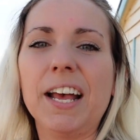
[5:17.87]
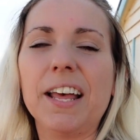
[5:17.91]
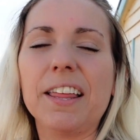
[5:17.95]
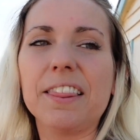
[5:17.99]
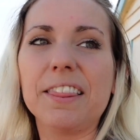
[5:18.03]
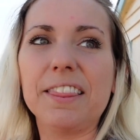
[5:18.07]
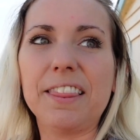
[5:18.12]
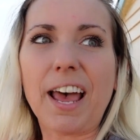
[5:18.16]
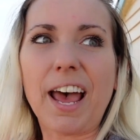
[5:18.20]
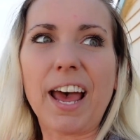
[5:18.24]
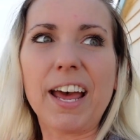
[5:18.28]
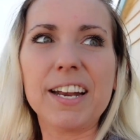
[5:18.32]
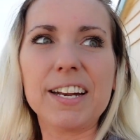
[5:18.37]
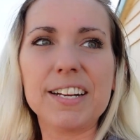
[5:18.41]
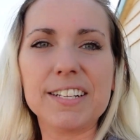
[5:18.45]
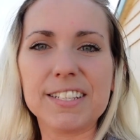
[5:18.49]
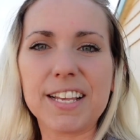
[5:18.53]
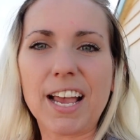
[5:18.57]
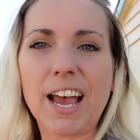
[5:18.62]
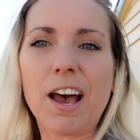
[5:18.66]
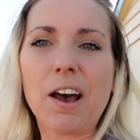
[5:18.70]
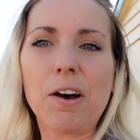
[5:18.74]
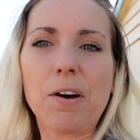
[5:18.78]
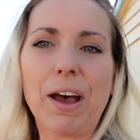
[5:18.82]
that is
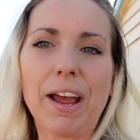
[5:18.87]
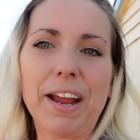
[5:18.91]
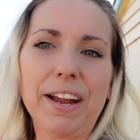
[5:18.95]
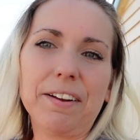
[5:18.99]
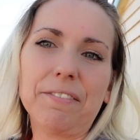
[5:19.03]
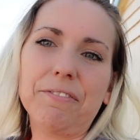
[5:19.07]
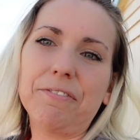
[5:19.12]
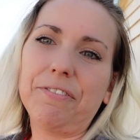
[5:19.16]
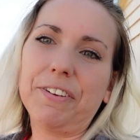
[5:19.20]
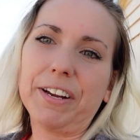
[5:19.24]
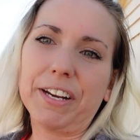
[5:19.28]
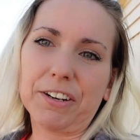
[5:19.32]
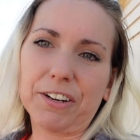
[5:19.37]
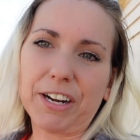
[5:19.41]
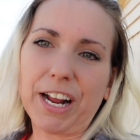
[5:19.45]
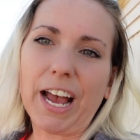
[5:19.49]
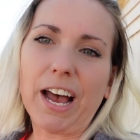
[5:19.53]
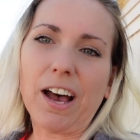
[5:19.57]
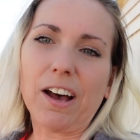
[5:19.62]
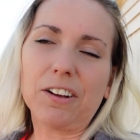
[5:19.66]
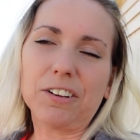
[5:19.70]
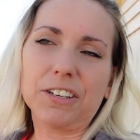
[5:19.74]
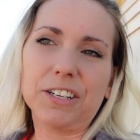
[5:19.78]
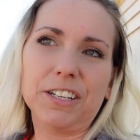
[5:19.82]
how I have figured
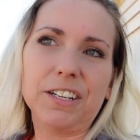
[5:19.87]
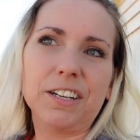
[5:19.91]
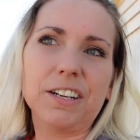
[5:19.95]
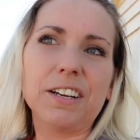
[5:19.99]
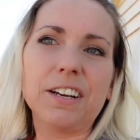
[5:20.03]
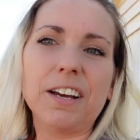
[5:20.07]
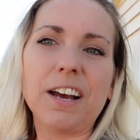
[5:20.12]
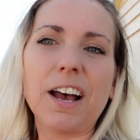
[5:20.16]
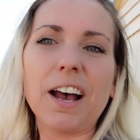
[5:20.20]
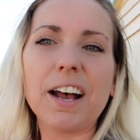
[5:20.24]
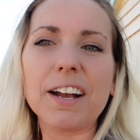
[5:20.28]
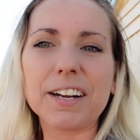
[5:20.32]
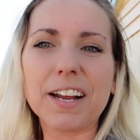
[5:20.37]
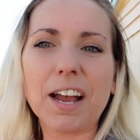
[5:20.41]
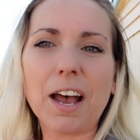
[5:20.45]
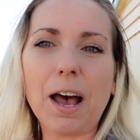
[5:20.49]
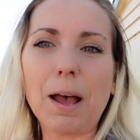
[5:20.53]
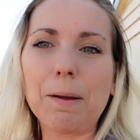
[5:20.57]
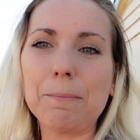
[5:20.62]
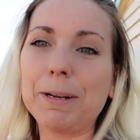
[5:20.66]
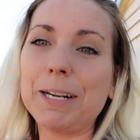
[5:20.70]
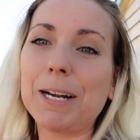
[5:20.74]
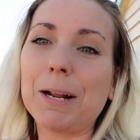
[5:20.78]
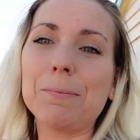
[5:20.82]
out.
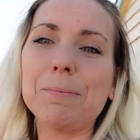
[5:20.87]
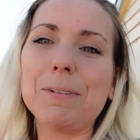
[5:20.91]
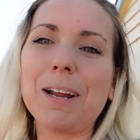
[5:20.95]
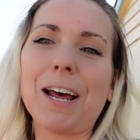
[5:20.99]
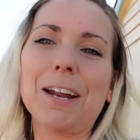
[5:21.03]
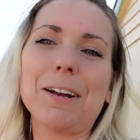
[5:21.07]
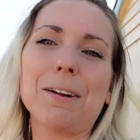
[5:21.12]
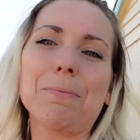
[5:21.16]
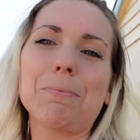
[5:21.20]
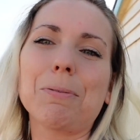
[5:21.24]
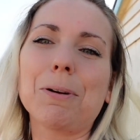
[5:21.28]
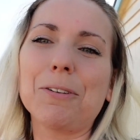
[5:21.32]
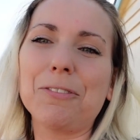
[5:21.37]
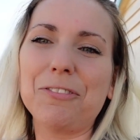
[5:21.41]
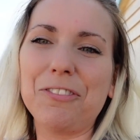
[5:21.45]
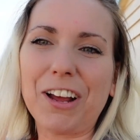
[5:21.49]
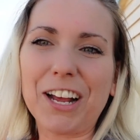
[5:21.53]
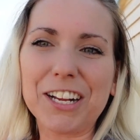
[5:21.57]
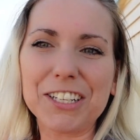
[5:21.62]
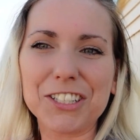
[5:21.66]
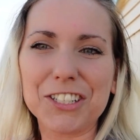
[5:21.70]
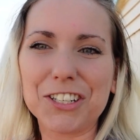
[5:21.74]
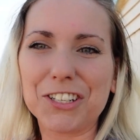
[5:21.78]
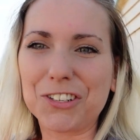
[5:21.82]
I mean, I'm not a
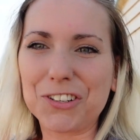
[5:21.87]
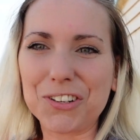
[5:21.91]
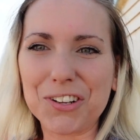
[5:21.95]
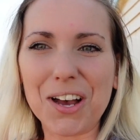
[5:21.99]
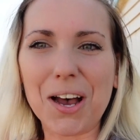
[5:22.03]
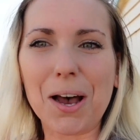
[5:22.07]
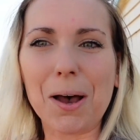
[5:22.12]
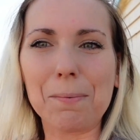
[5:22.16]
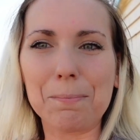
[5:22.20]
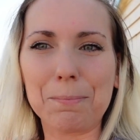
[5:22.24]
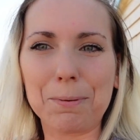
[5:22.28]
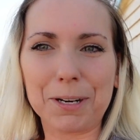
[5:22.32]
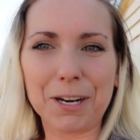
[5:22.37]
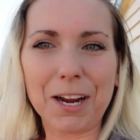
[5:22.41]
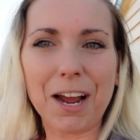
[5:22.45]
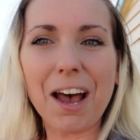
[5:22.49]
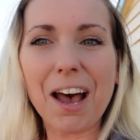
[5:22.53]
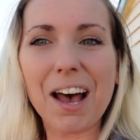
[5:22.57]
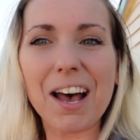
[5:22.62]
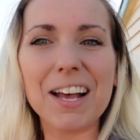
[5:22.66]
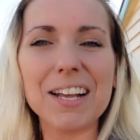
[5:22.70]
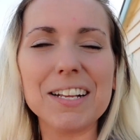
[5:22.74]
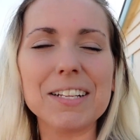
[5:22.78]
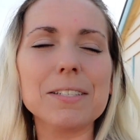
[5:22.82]
professional on
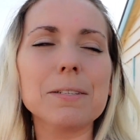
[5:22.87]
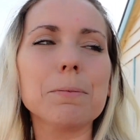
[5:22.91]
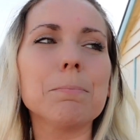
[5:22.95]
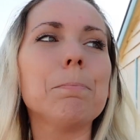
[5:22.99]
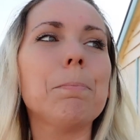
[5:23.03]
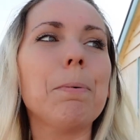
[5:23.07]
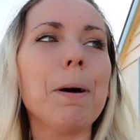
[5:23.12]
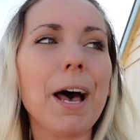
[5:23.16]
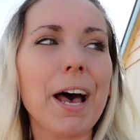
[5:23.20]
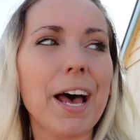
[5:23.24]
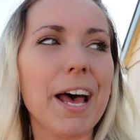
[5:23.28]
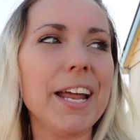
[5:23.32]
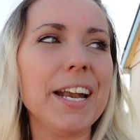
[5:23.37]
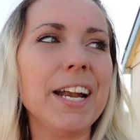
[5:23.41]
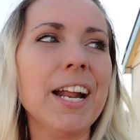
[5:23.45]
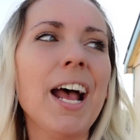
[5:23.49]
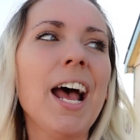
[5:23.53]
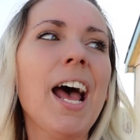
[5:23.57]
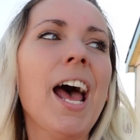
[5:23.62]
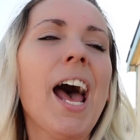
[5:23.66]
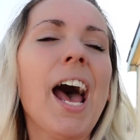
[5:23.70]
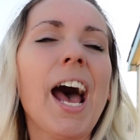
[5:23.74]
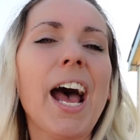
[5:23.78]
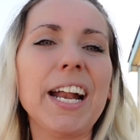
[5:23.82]
pecans, but
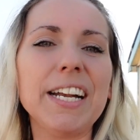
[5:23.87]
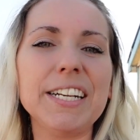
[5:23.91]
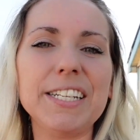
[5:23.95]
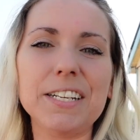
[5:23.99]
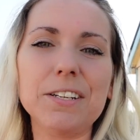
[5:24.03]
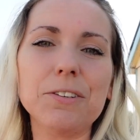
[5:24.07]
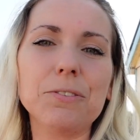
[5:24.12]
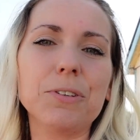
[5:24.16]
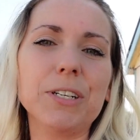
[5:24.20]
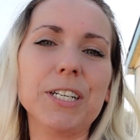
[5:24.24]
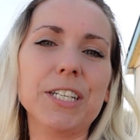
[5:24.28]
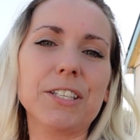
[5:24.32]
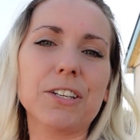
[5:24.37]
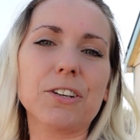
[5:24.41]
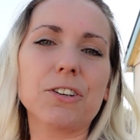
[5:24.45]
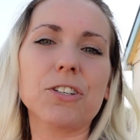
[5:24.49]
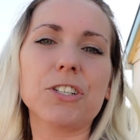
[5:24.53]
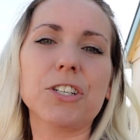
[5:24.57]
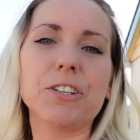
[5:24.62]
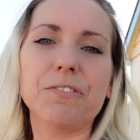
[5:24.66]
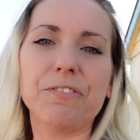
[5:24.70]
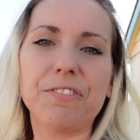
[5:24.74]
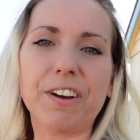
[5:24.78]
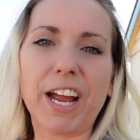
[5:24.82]
I did research
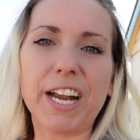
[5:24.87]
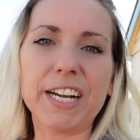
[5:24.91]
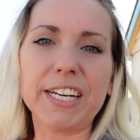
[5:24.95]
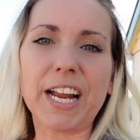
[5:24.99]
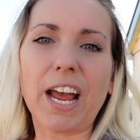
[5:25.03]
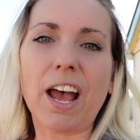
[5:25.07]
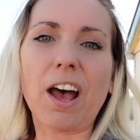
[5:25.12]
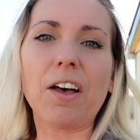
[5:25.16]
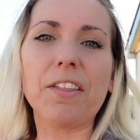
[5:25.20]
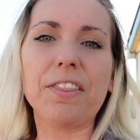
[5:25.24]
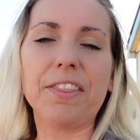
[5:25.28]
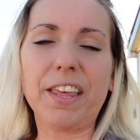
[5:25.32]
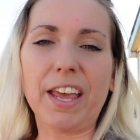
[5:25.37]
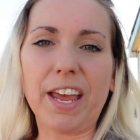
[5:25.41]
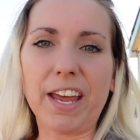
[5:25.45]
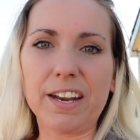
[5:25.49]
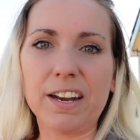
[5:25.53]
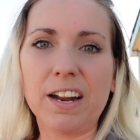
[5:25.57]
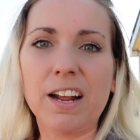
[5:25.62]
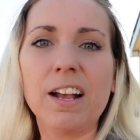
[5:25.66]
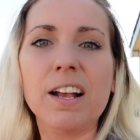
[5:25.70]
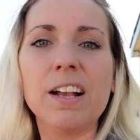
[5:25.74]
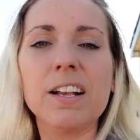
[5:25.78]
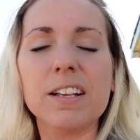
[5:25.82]
and find out that
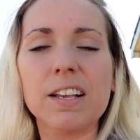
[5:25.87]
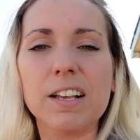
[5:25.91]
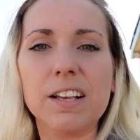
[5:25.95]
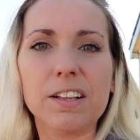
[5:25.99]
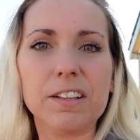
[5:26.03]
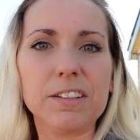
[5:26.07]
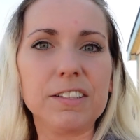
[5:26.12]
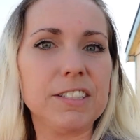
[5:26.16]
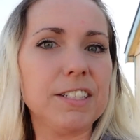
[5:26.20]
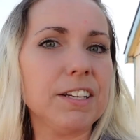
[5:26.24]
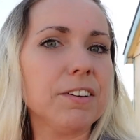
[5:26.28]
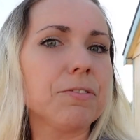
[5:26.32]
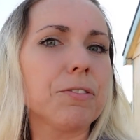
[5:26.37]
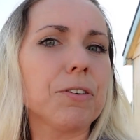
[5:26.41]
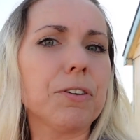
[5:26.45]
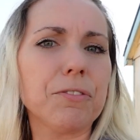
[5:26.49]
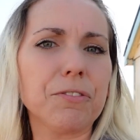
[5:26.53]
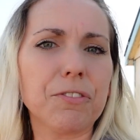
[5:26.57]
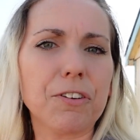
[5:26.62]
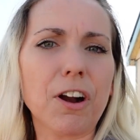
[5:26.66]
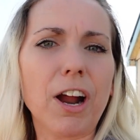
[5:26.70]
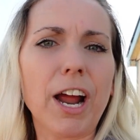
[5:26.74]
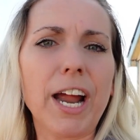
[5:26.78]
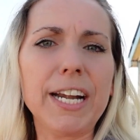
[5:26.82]
different
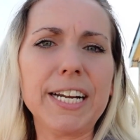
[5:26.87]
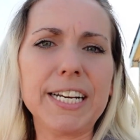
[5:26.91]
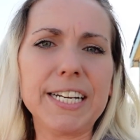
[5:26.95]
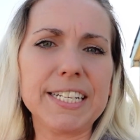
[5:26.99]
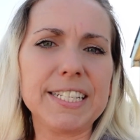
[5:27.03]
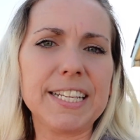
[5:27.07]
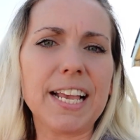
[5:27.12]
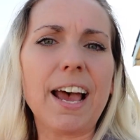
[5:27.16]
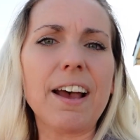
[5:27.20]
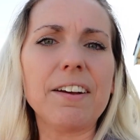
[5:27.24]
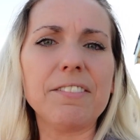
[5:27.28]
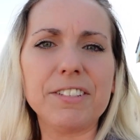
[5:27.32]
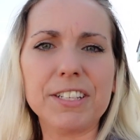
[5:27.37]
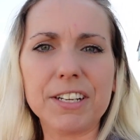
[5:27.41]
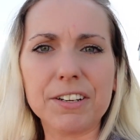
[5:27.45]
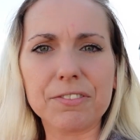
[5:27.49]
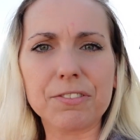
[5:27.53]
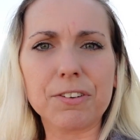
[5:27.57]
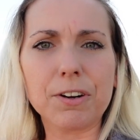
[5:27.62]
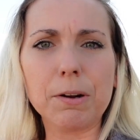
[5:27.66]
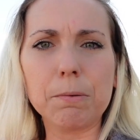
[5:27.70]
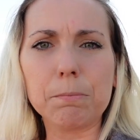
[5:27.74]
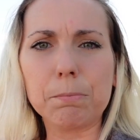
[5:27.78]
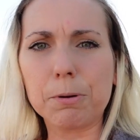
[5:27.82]
varieties have
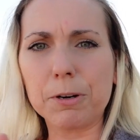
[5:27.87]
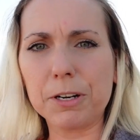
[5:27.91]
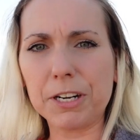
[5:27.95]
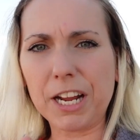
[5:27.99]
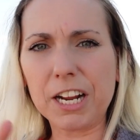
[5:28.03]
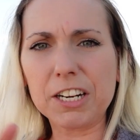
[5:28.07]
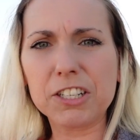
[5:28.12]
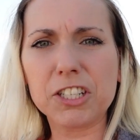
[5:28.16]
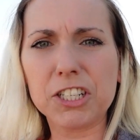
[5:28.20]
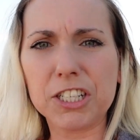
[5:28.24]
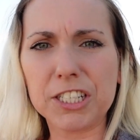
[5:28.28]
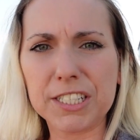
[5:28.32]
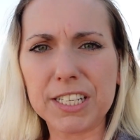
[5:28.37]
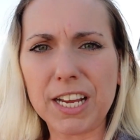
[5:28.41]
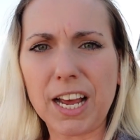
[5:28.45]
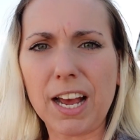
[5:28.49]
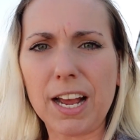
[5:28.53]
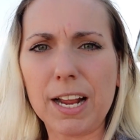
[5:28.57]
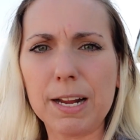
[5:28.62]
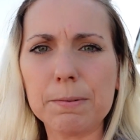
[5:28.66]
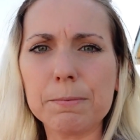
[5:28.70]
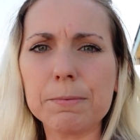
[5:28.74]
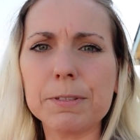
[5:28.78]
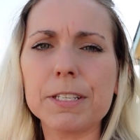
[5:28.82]
different production
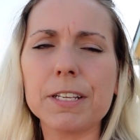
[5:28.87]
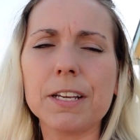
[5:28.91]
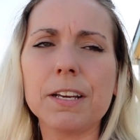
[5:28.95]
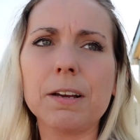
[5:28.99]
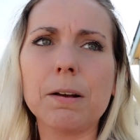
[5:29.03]
times,